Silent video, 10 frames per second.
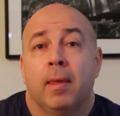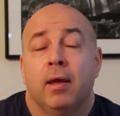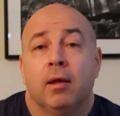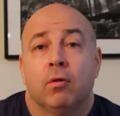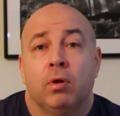
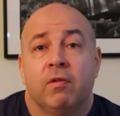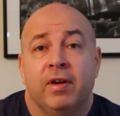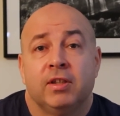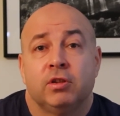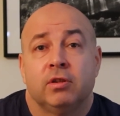a good
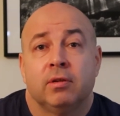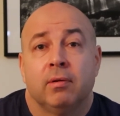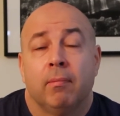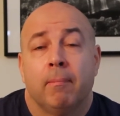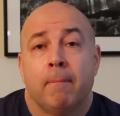adventure,
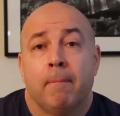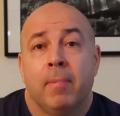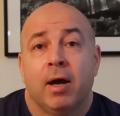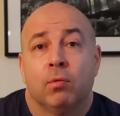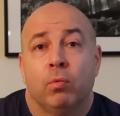
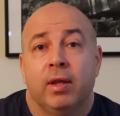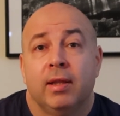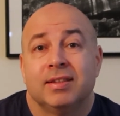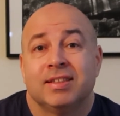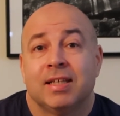but
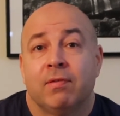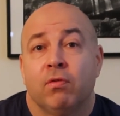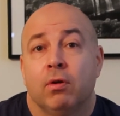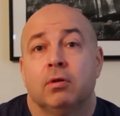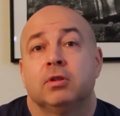with some
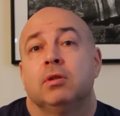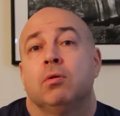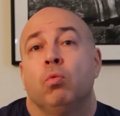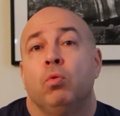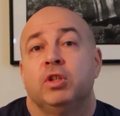flaws
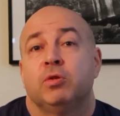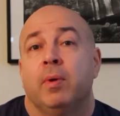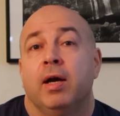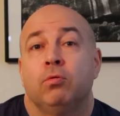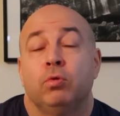which
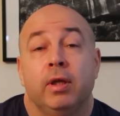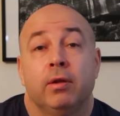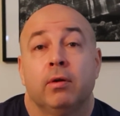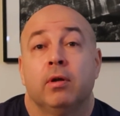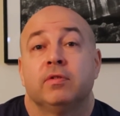might really
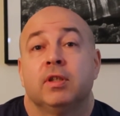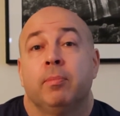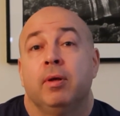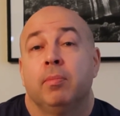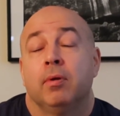turn off
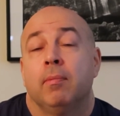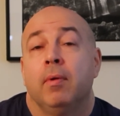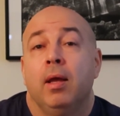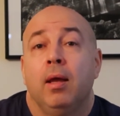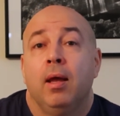some people.
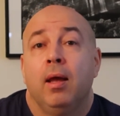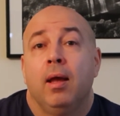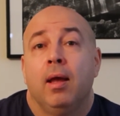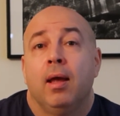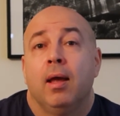
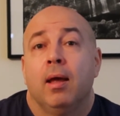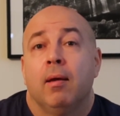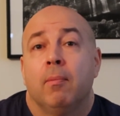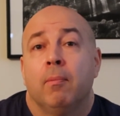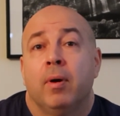
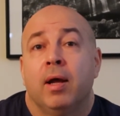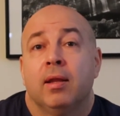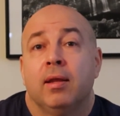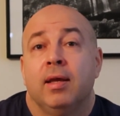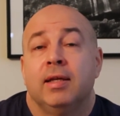
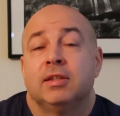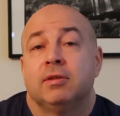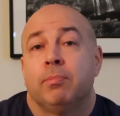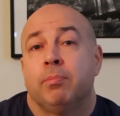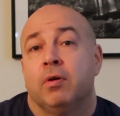But
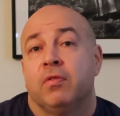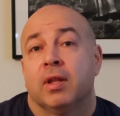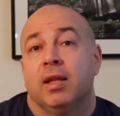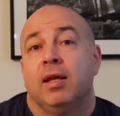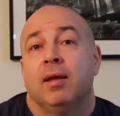it's
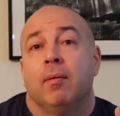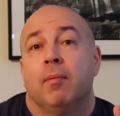perfectly